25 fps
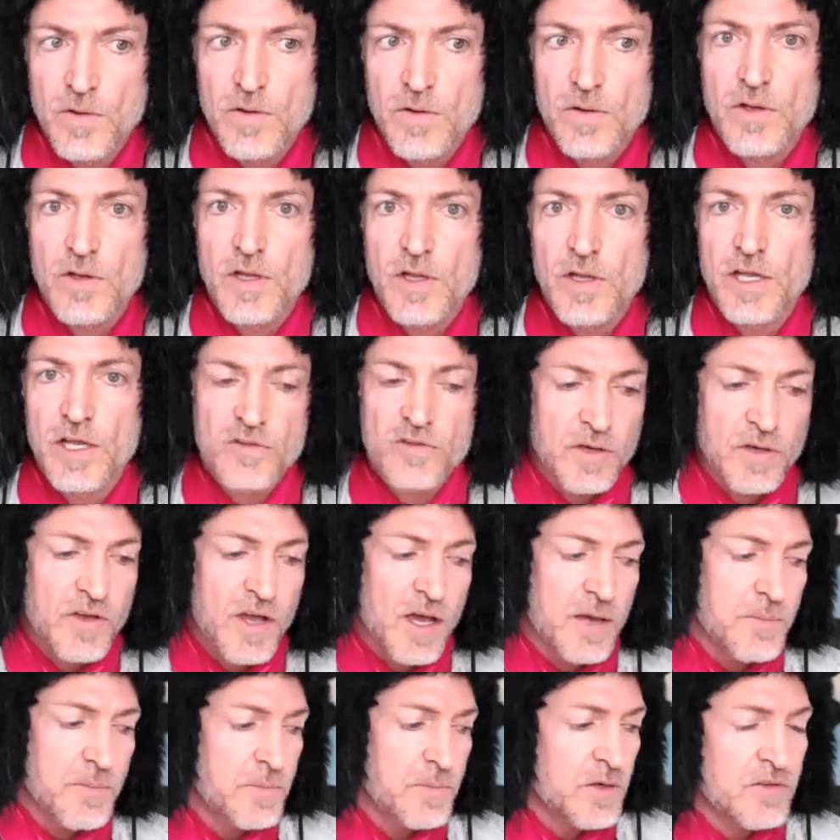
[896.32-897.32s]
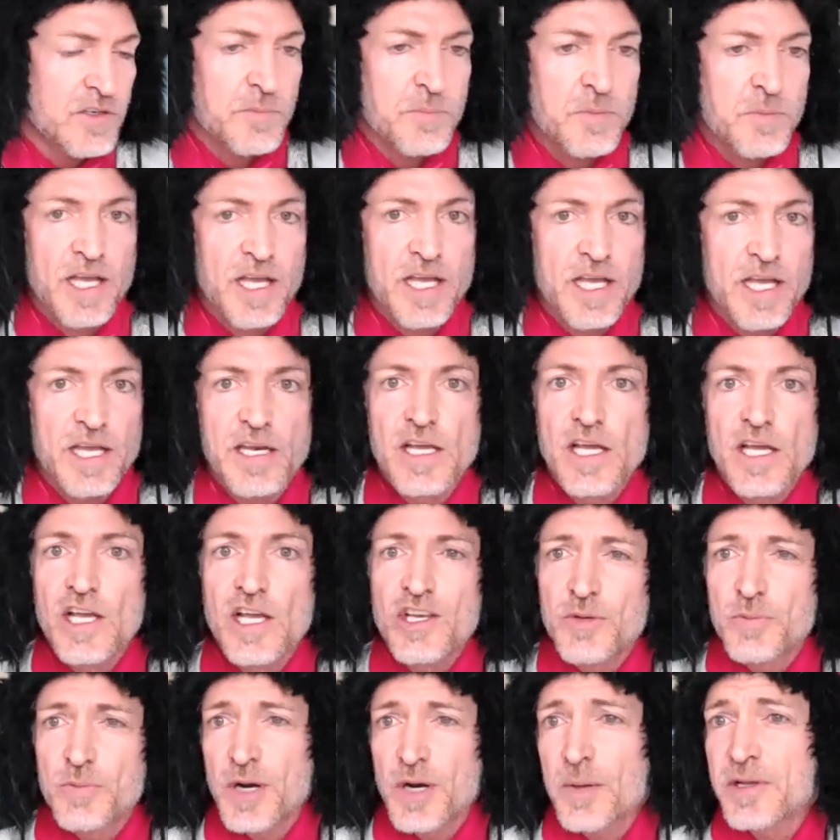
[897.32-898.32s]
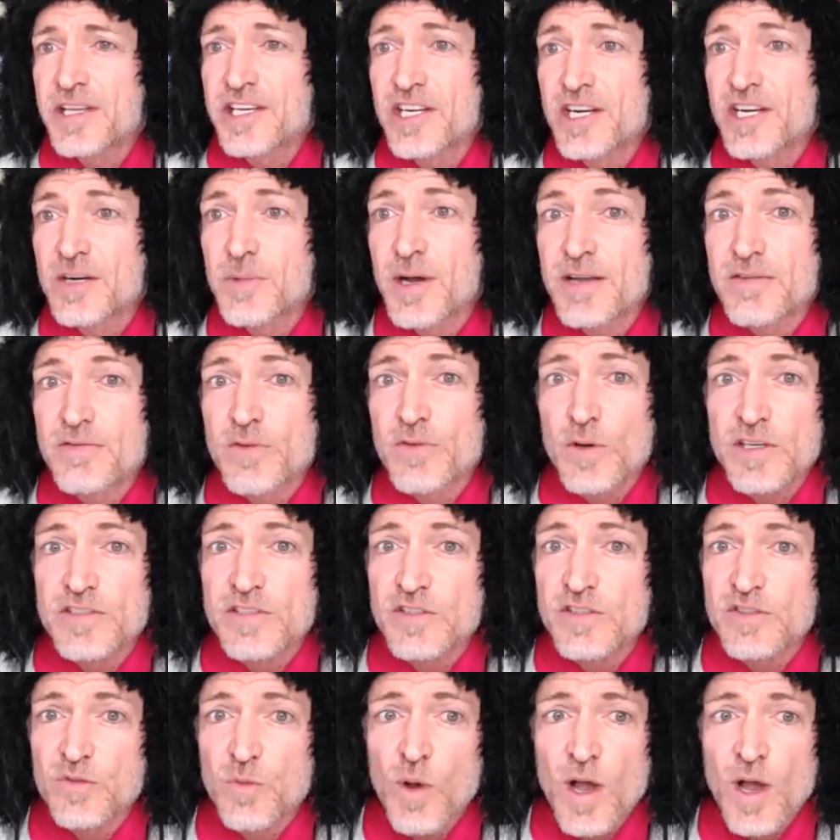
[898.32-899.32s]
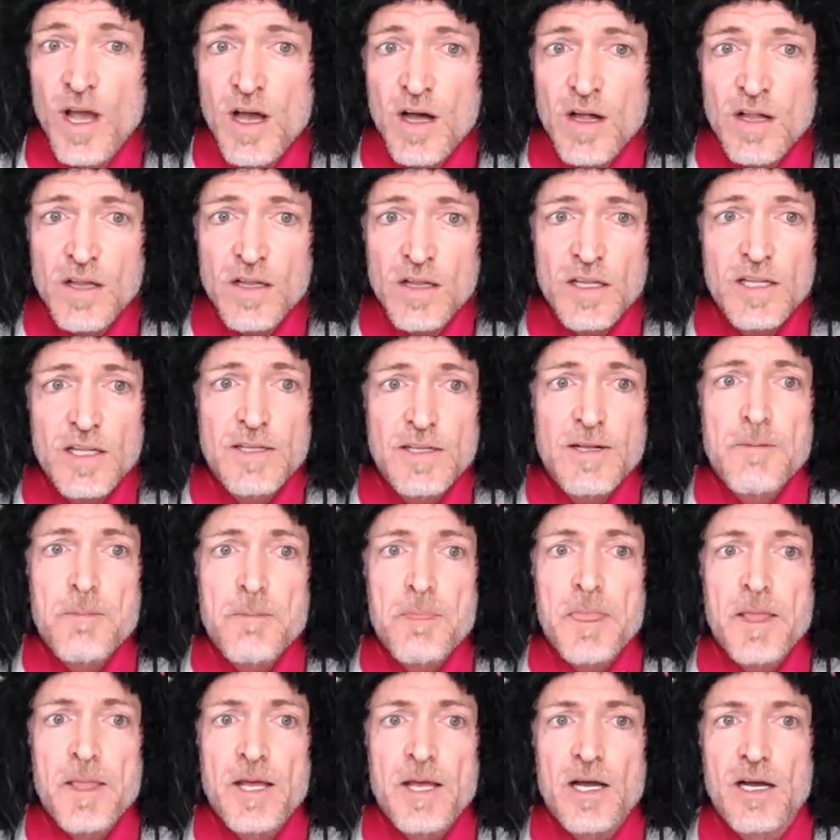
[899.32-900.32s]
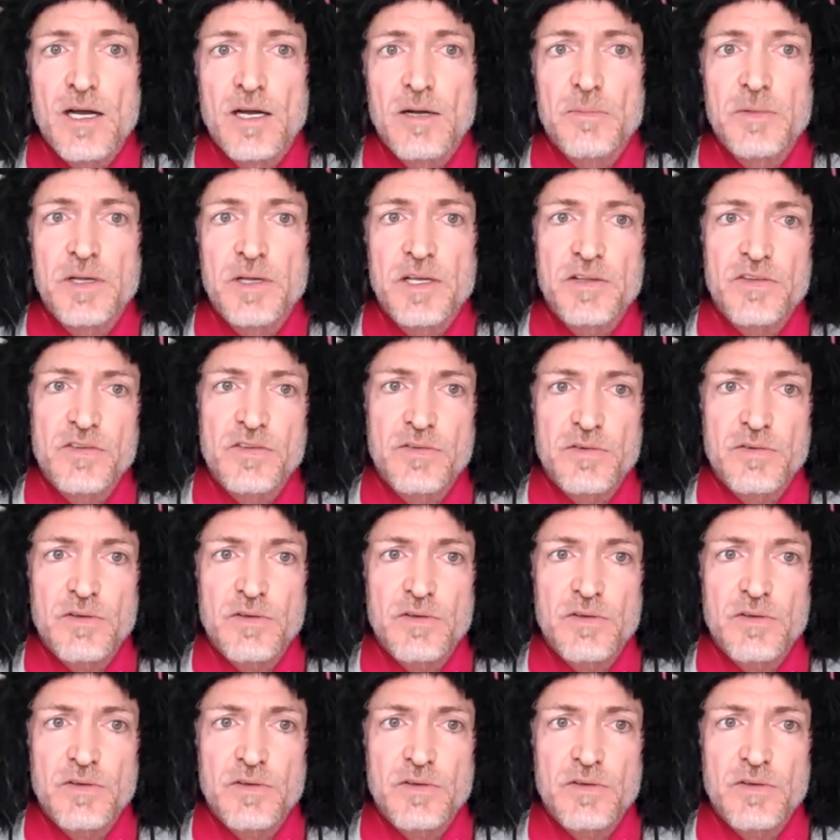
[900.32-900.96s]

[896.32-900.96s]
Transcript: Okay, so I've got music playing. You probably can hear my voice as well. Um, it's